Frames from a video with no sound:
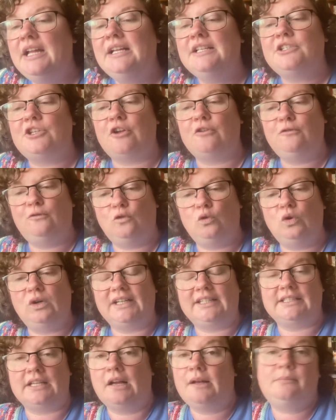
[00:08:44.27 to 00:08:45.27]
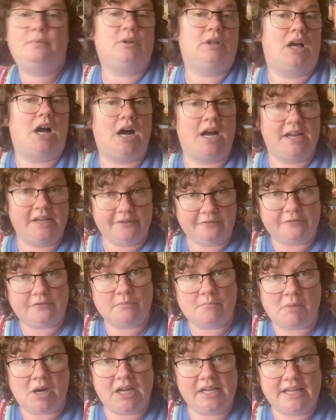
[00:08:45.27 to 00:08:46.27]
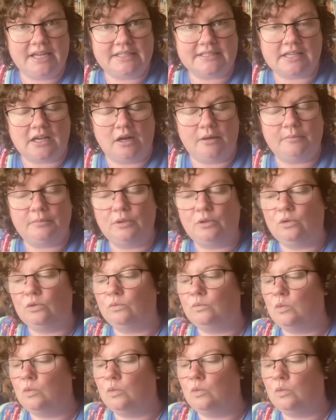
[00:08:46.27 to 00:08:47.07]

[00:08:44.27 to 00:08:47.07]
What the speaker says: So for example, my example